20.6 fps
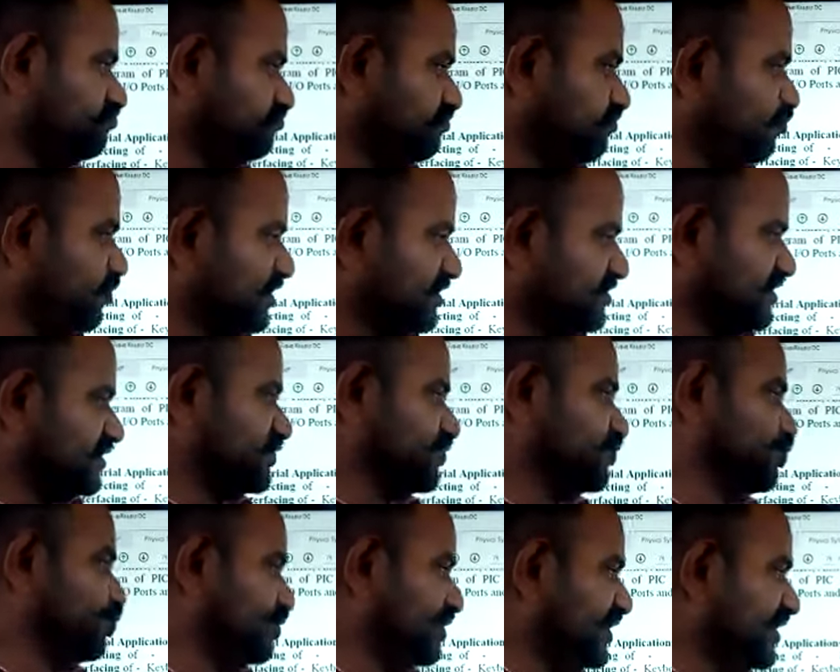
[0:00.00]
to
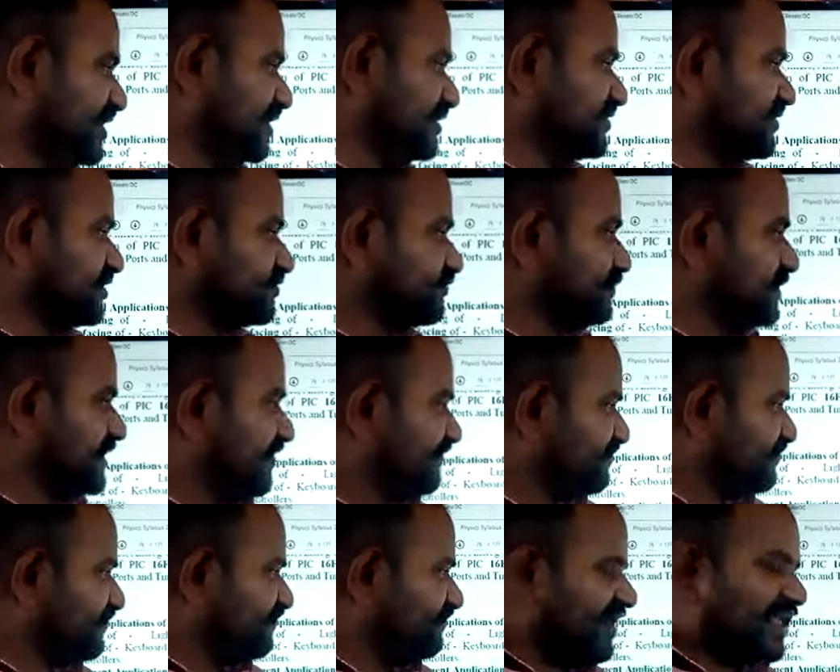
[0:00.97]
indicate the speed of
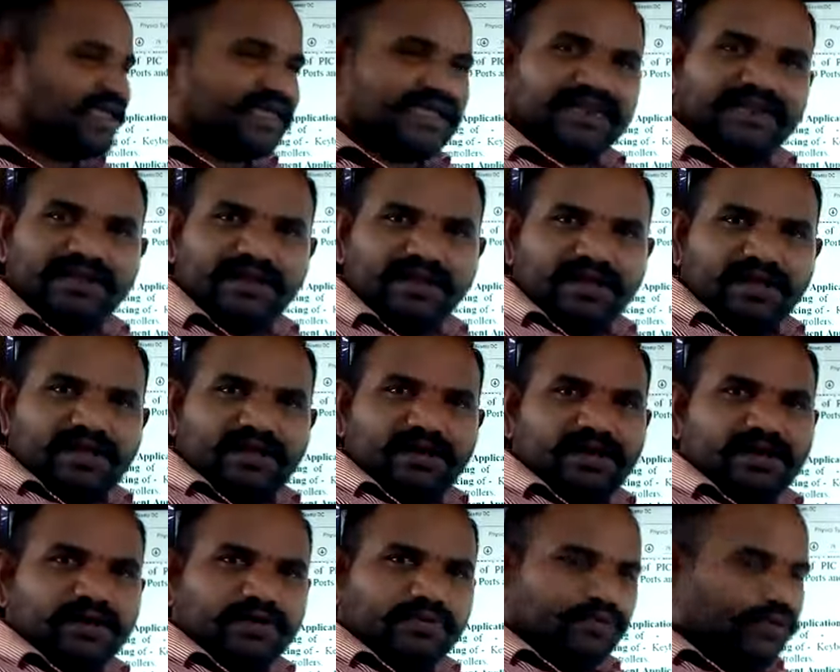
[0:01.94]
the vehicle.
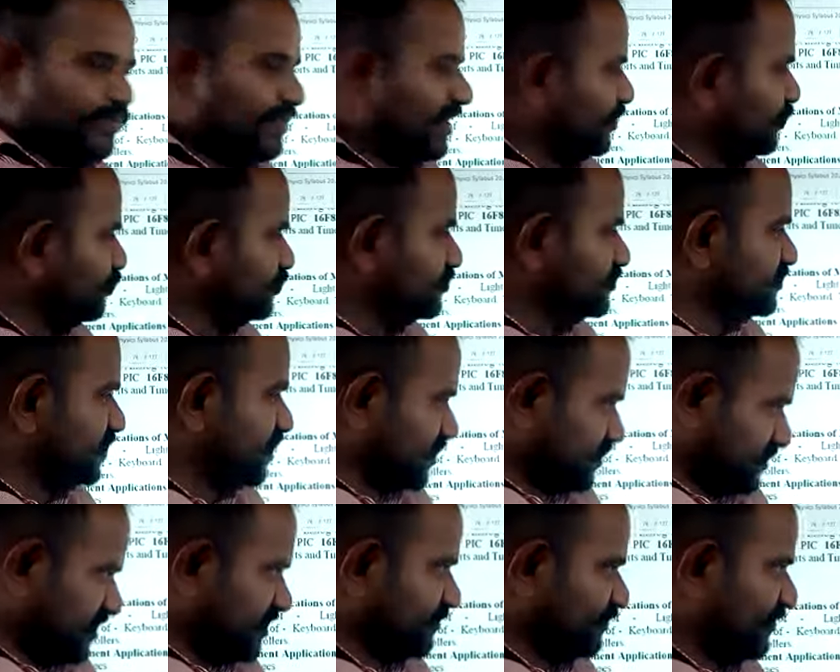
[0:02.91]
We may use
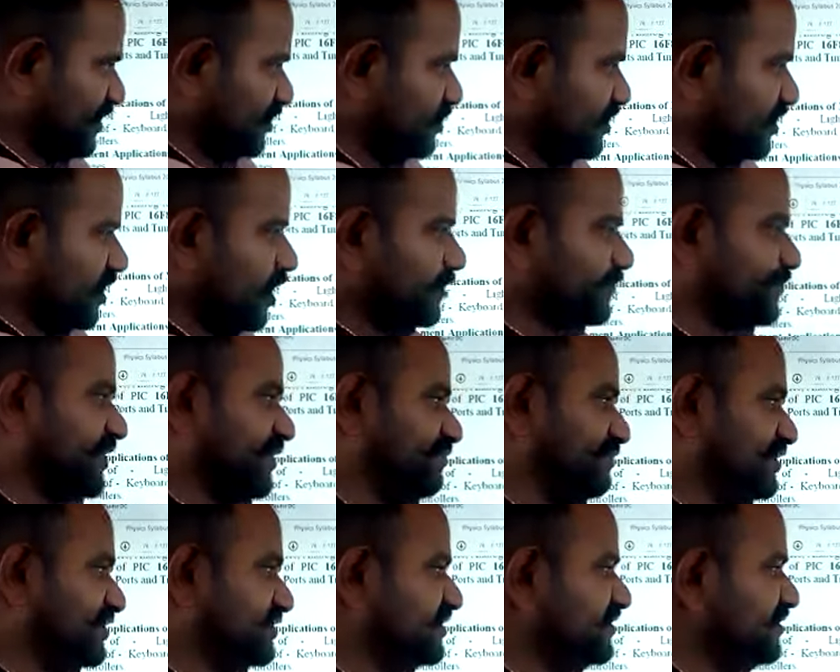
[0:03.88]
this particular RPM
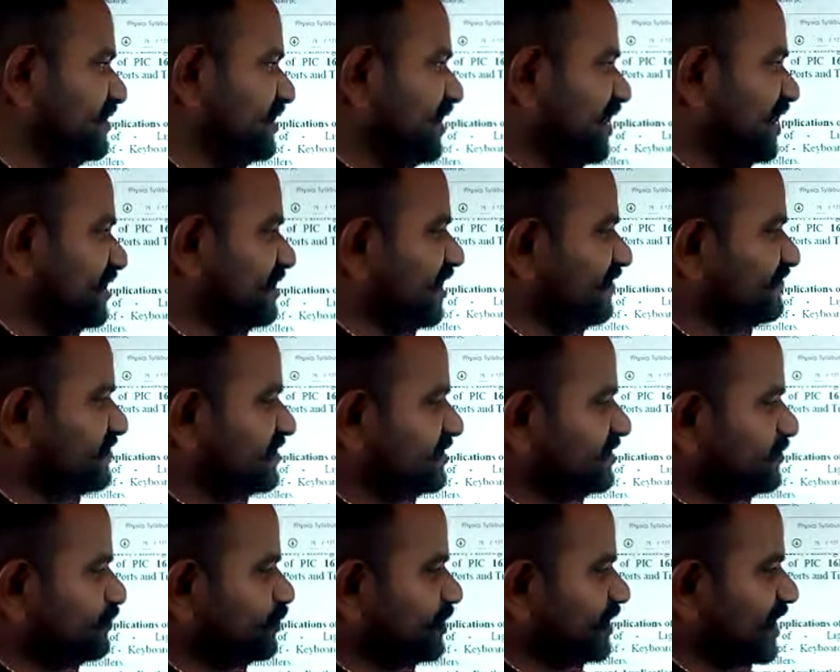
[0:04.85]
meter. And after
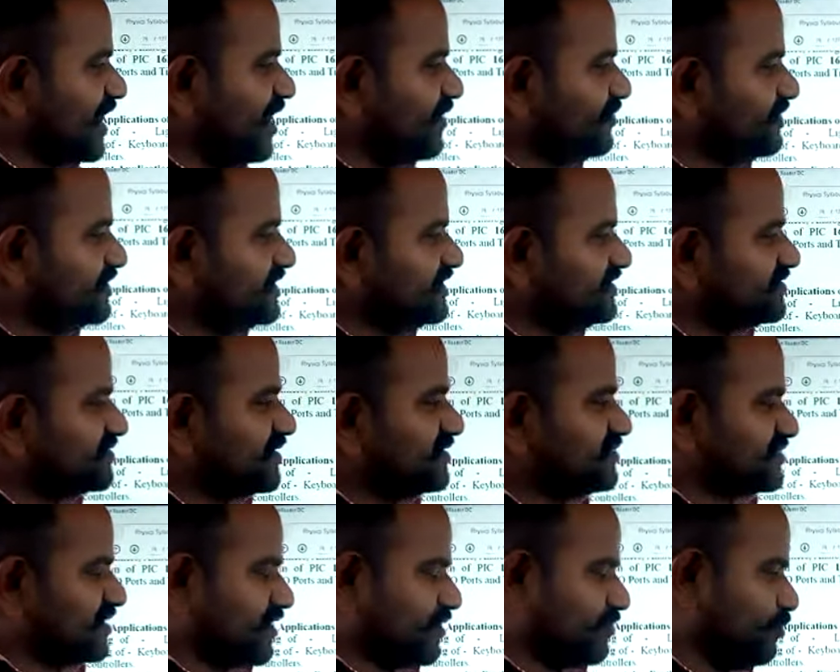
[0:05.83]
that, we are having a digital
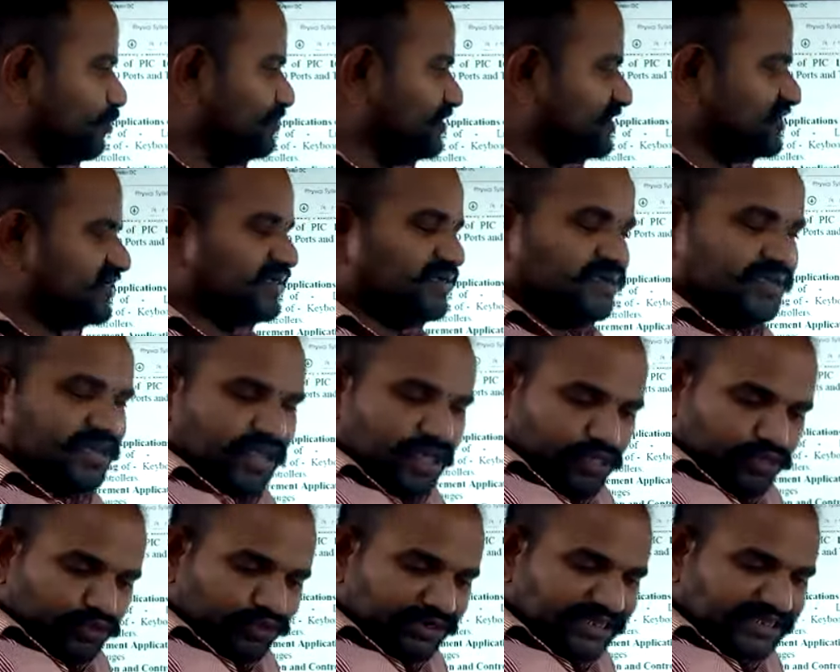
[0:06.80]
thermometer.
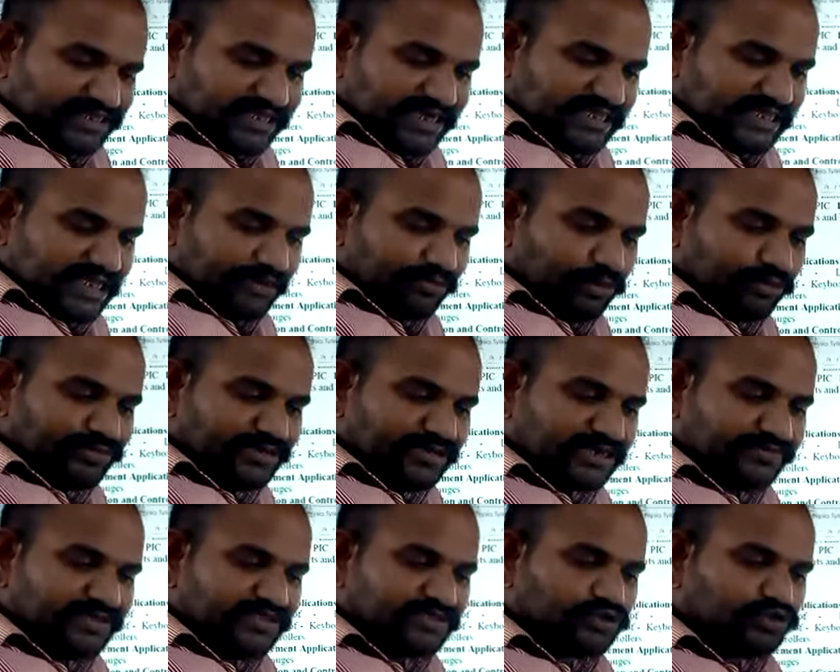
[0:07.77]
So digital thermometer
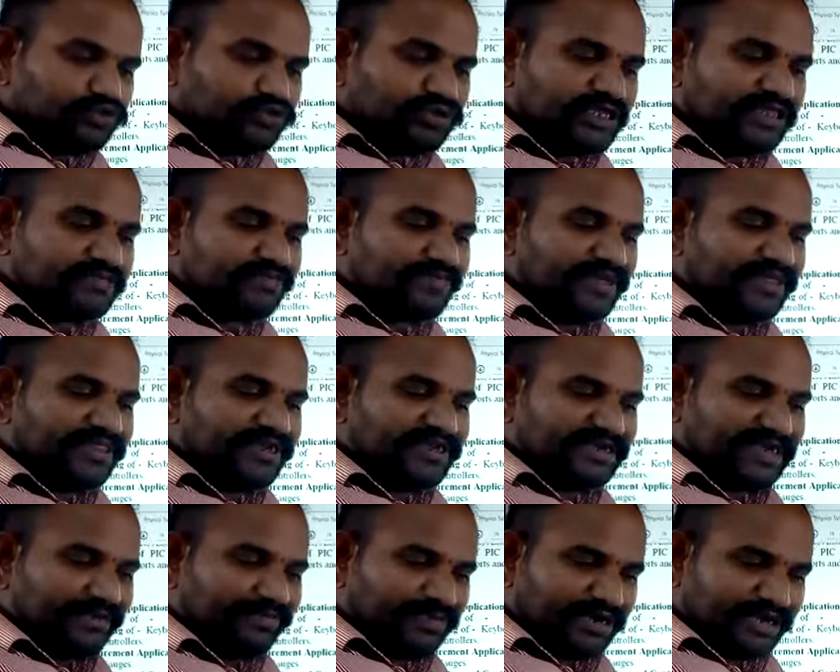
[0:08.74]
means to display the
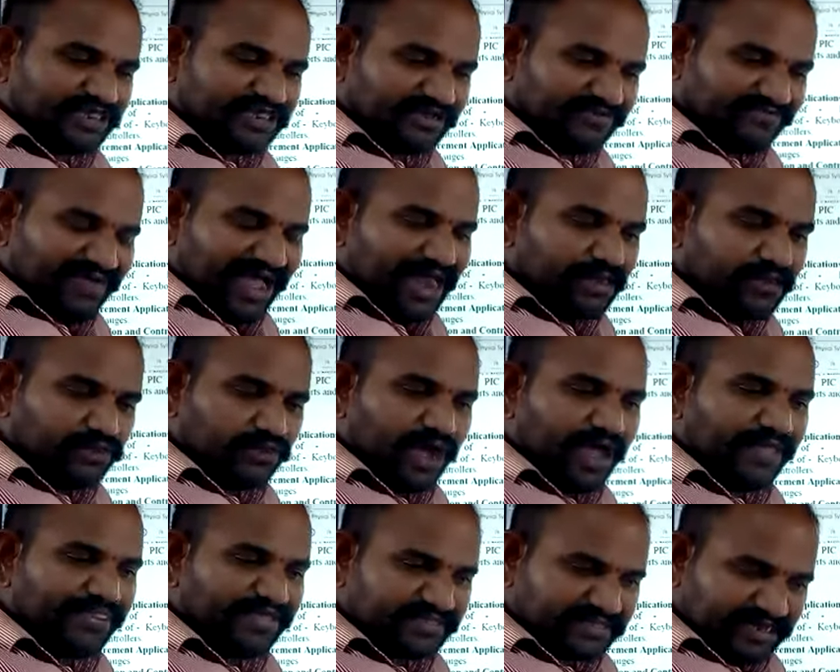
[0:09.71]
temperature value
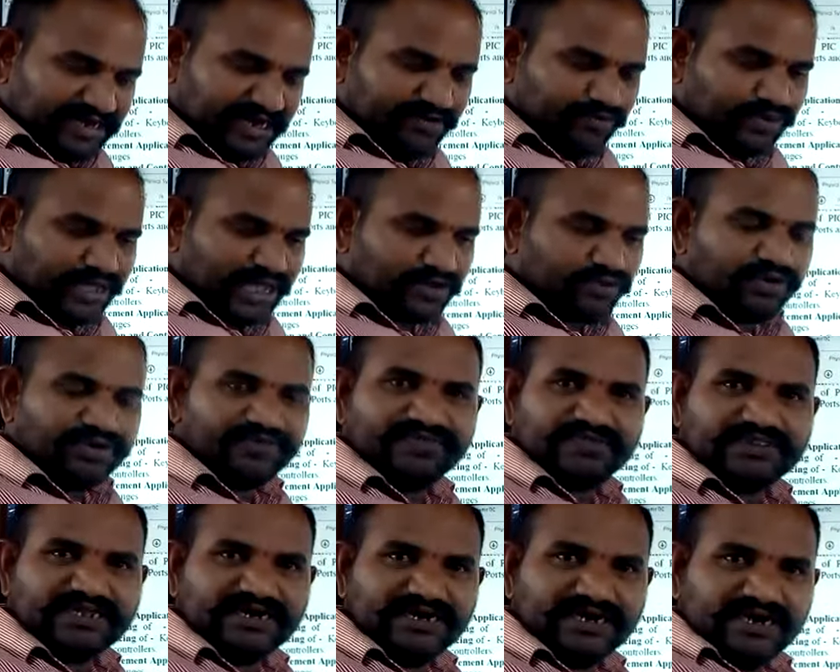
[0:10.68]
on the screen. We are going with
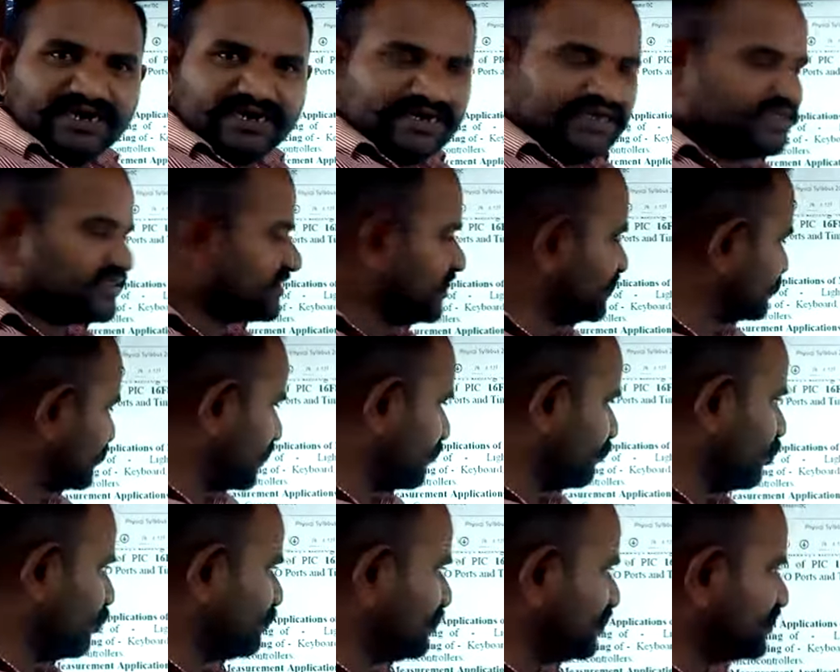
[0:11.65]
the digital
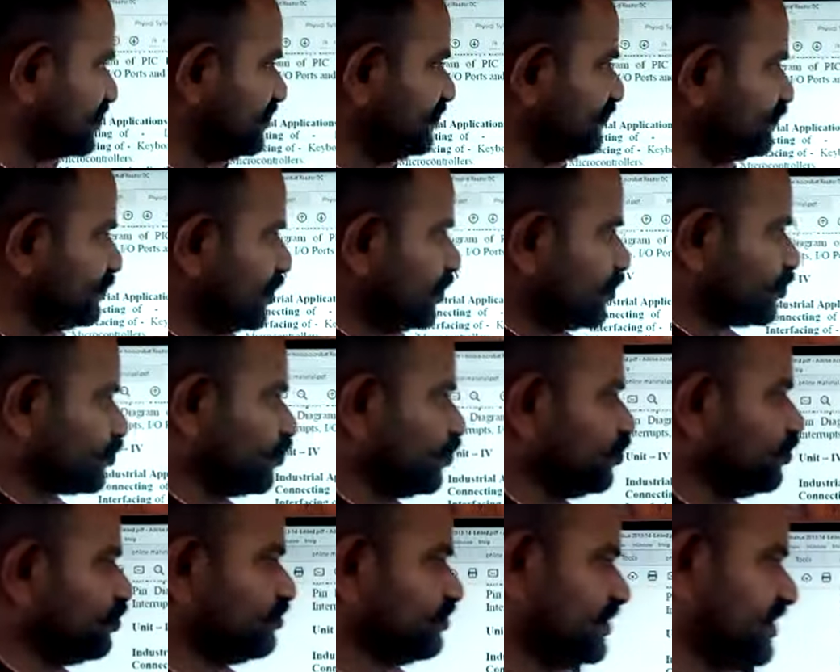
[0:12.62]
thermometer.
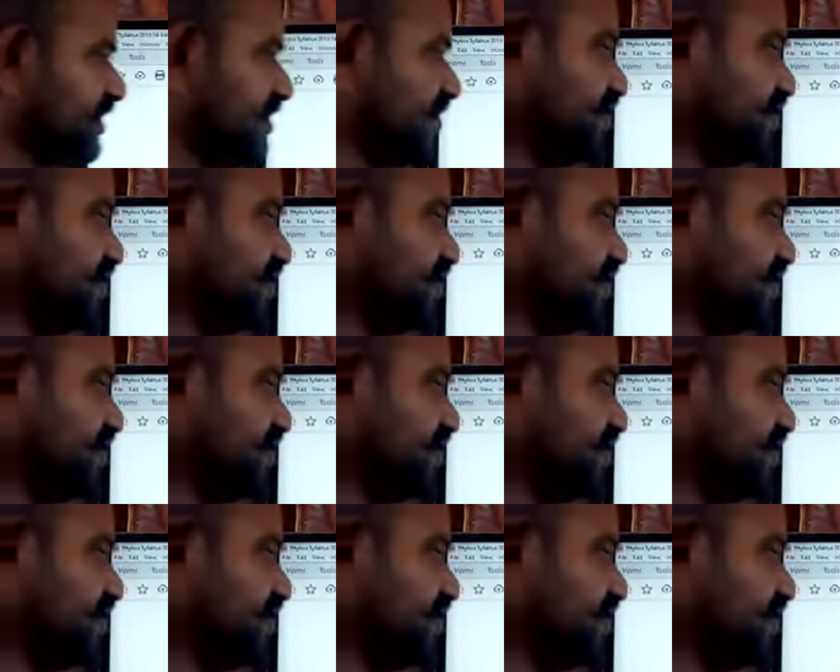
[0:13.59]
So here